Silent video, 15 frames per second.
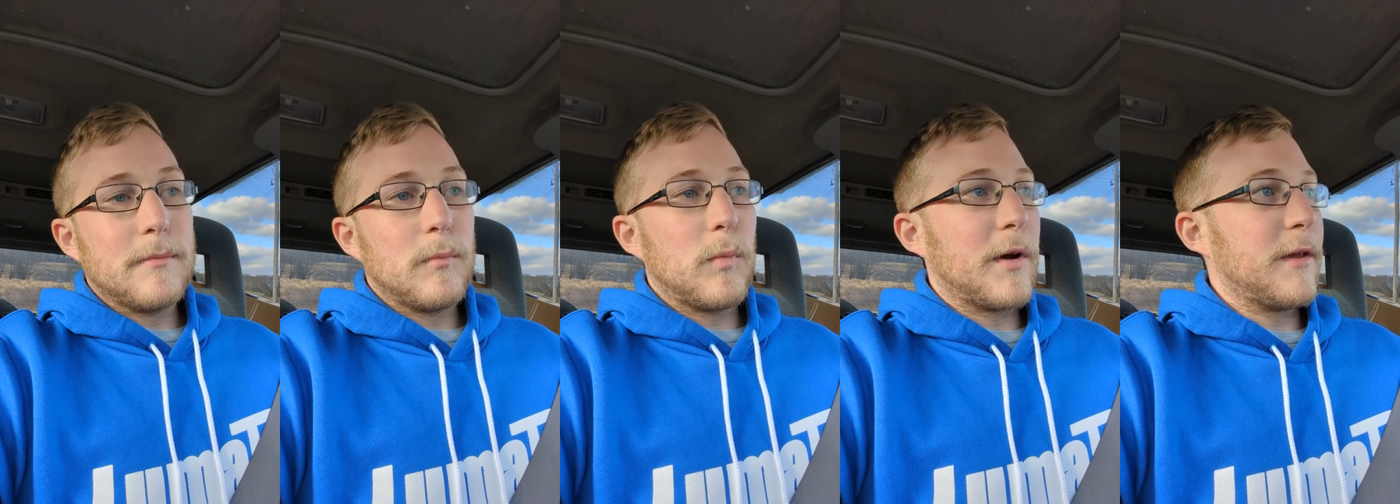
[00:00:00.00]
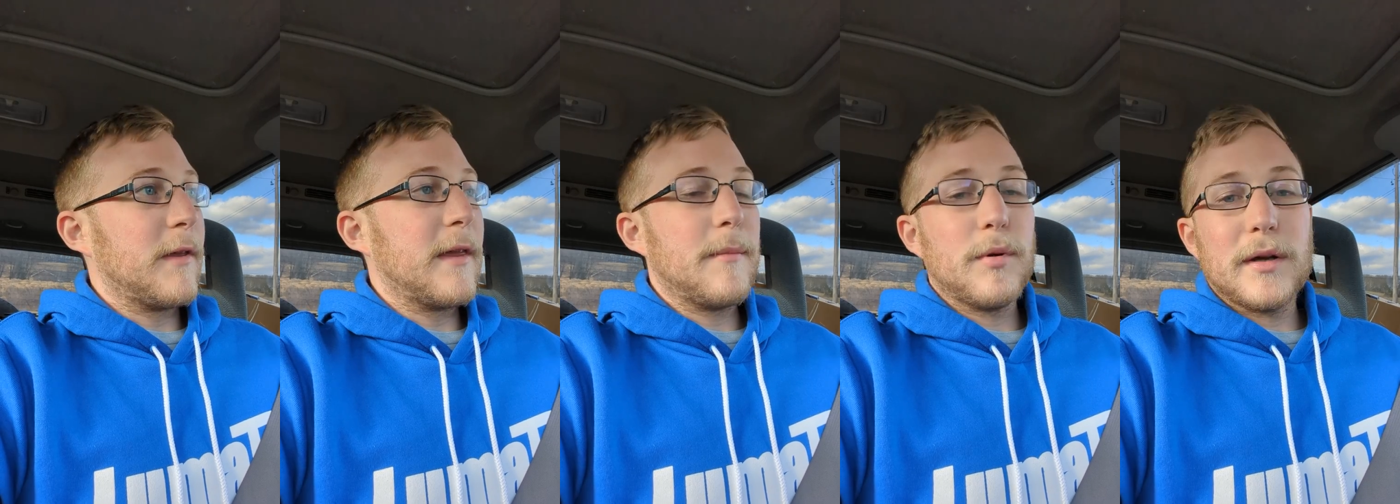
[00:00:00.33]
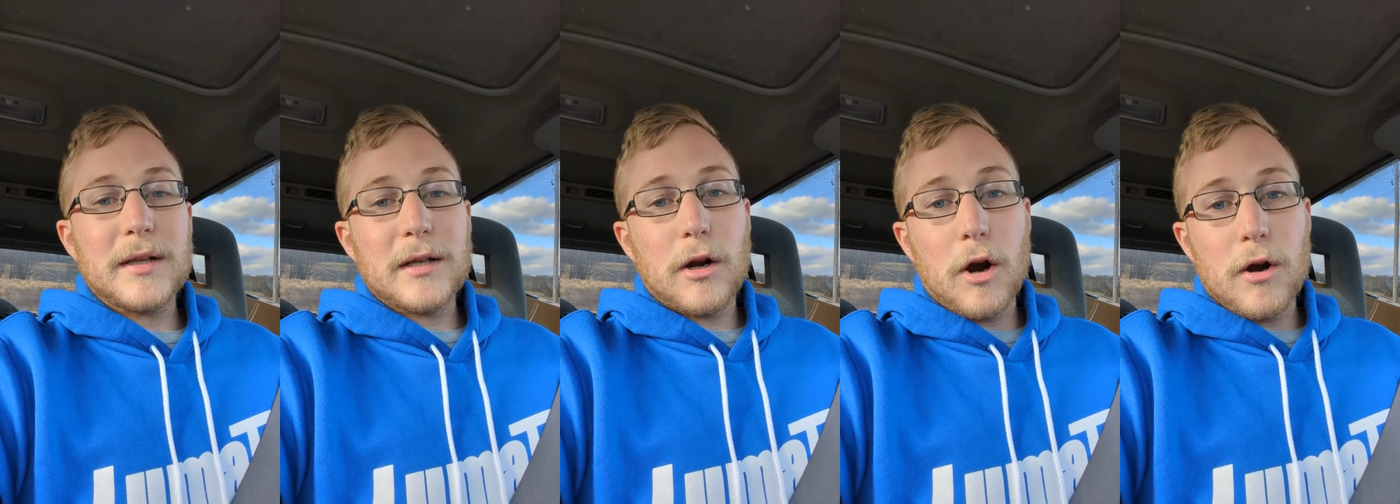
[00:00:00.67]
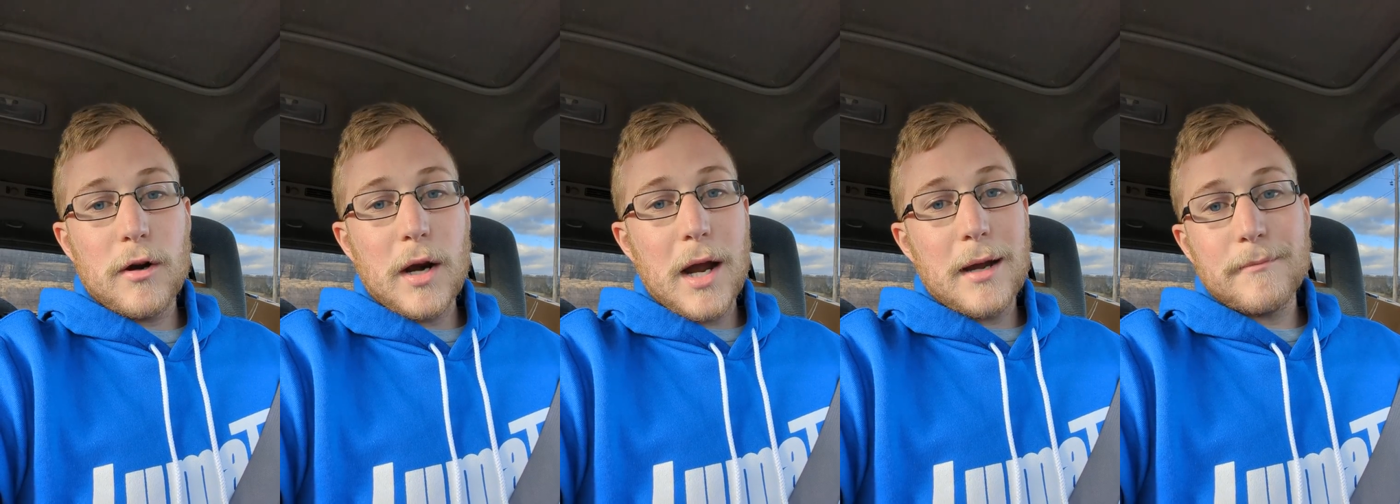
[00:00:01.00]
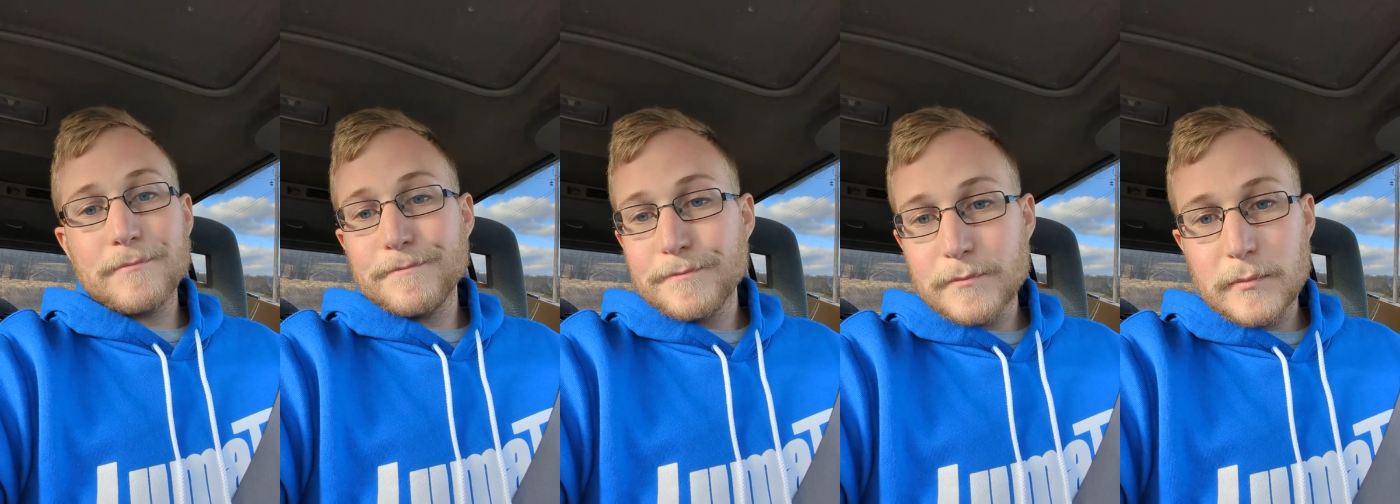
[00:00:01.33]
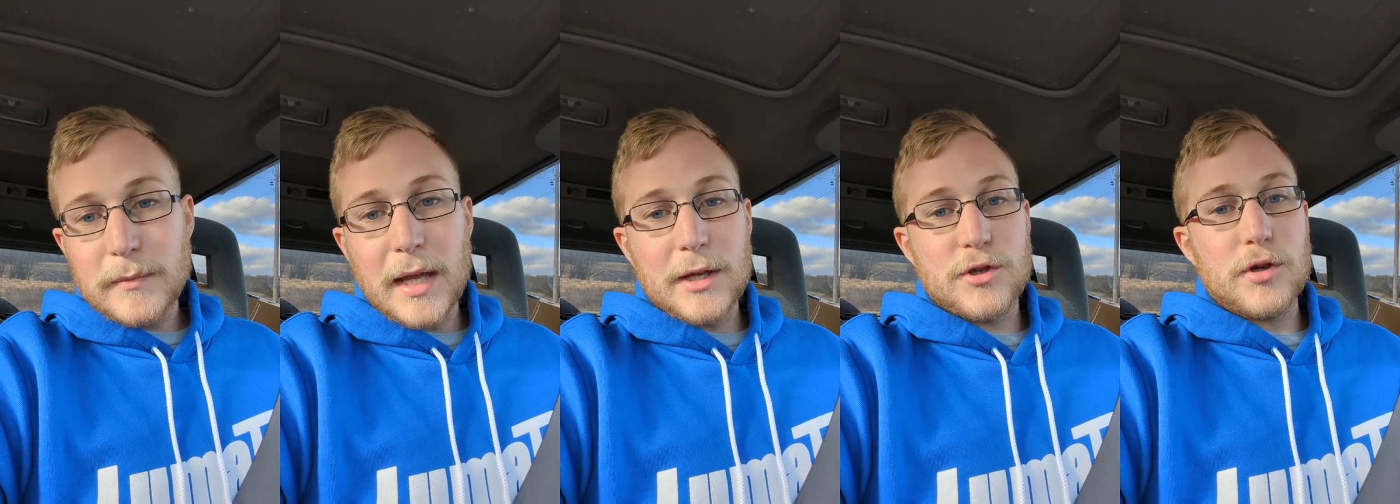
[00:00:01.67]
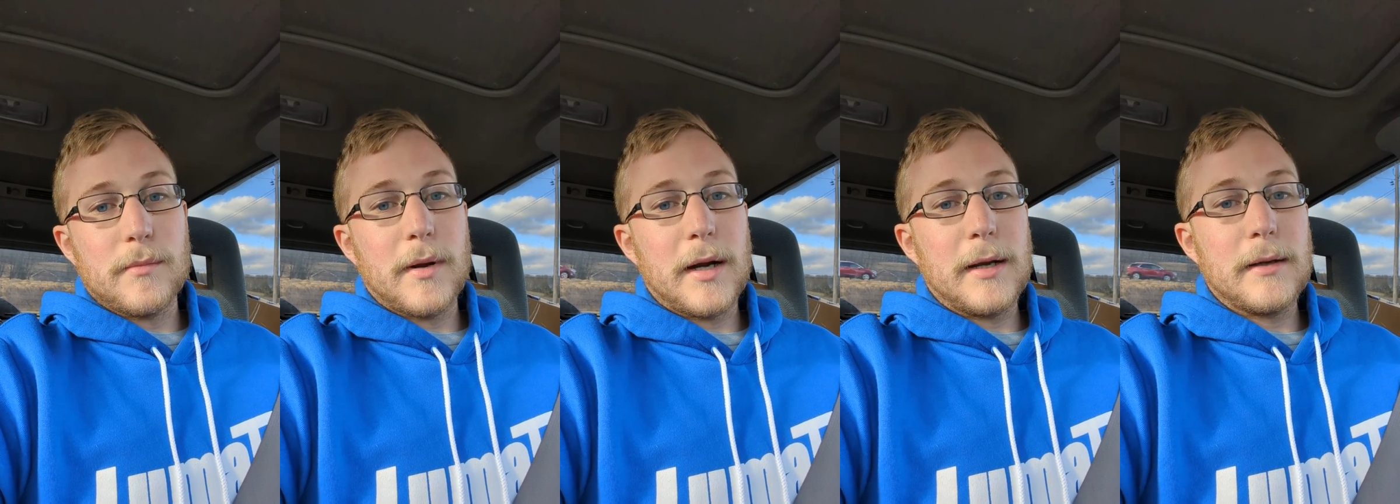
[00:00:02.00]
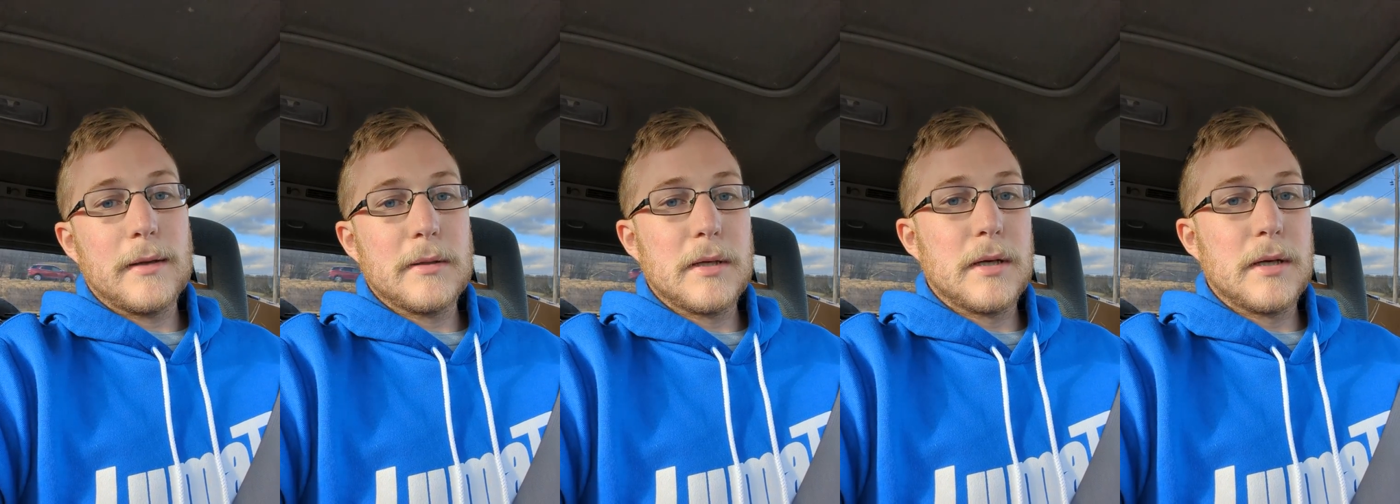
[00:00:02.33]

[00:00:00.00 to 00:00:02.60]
whether they bring the car or not, that's your money.